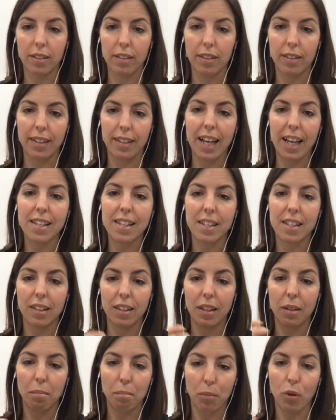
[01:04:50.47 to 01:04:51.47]

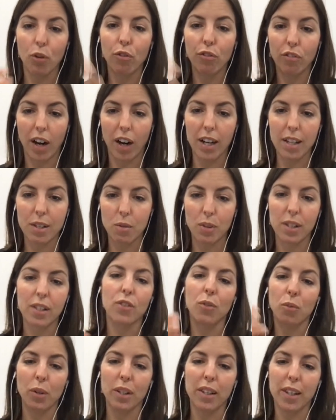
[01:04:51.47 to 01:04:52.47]
density profiles
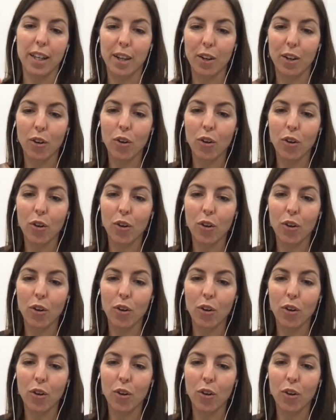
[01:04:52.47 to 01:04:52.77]
with their